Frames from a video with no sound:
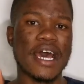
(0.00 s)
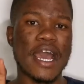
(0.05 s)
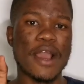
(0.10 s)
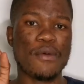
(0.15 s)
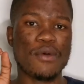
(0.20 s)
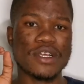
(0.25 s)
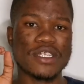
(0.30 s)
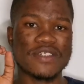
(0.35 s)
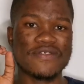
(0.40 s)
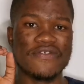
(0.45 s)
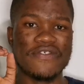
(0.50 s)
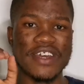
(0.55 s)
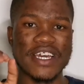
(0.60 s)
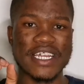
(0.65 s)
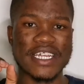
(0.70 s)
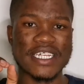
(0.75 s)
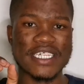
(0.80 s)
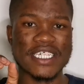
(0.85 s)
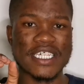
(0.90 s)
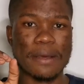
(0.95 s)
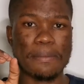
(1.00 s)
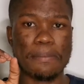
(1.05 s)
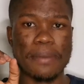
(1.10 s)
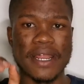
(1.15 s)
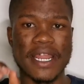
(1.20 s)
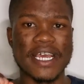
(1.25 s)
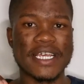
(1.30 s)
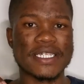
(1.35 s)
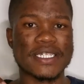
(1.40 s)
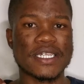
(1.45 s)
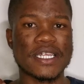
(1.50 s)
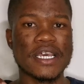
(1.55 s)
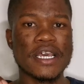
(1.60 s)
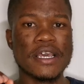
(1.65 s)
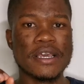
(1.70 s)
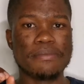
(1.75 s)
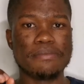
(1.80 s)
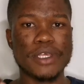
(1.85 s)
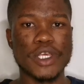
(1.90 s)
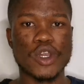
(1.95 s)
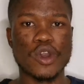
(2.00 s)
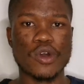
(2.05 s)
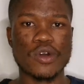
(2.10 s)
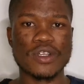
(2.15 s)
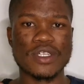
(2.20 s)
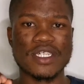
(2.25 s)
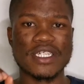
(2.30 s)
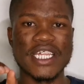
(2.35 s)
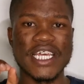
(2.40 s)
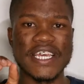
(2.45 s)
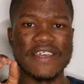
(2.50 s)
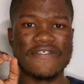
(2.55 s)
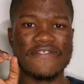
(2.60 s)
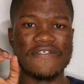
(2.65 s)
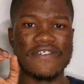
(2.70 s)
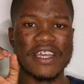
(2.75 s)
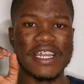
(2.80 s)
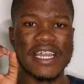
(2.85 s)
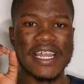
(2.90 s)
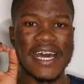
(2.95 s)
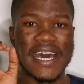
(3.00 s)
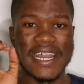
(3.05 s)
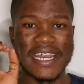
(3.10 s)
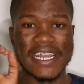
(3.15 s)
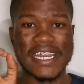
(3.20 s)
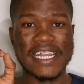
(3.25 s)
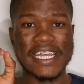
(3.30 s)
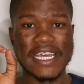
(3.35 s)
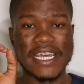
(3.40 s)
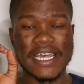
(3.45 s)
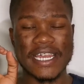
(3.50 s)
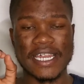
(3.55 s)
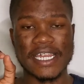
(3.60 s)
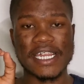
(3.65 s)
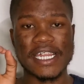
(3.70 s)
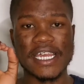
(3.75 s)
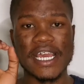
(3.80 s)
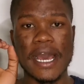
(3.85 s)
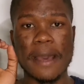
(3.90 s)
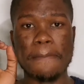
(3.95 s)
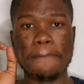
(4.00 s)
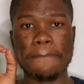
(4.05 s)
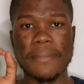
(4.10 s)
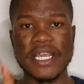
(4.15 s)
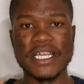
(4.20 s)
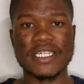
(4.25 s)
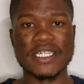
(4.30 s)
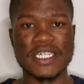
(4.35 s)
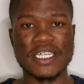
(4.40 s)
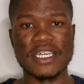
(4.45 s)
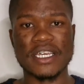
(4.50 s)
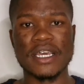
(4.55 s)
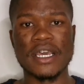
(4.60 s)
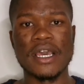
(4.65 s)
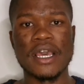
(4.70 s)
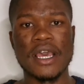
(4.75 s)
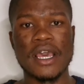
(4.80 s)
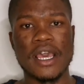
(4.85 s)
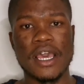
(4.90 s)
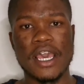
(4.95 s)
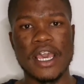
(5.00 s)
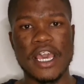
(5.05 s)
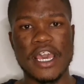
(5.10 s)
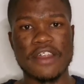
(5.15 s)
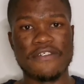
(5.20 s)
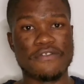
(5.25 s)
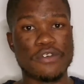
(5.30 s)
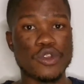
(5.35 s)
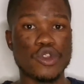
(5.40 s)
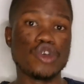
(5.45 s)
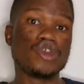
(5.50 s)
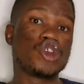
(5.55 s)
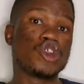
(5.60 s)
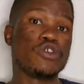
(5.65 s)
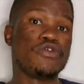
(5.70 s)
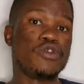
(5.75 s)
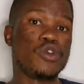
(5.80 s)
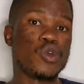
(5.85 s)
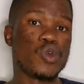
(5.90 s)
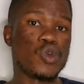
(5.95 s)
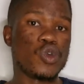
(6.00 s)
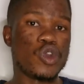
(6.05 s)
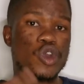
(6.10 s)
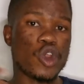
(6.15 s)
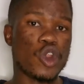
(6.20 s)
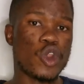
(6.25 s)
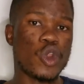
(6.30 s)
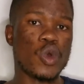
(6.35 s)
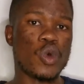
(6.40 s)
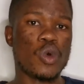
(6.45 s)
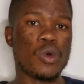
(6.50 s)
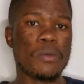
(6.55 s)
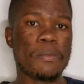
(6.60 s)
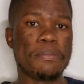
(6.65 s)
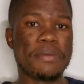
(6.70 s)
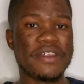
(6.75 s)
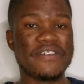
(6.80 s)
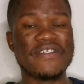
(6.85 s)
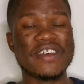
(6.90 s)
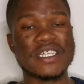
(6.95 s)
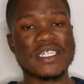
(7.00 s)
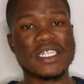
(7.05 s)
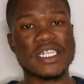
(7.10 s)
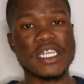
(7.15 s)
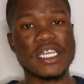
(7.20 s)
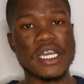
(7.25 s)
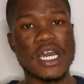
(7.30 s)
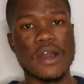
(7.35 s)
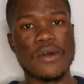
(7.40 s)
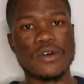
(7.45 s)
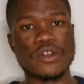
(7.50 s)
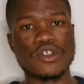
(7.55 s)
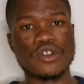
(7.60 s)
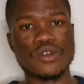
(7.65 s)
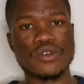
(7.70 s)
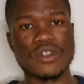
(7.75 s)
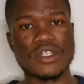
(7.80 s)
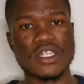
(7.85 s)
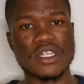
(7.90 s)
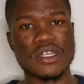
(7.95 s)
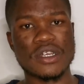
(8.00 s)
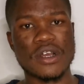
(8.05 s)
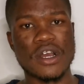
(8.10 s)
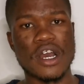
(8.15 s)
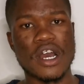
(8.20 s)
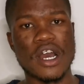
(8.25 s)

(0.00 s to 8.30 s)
I was very surprised because they feel really amazing. And for those of you who don't know, previously I was using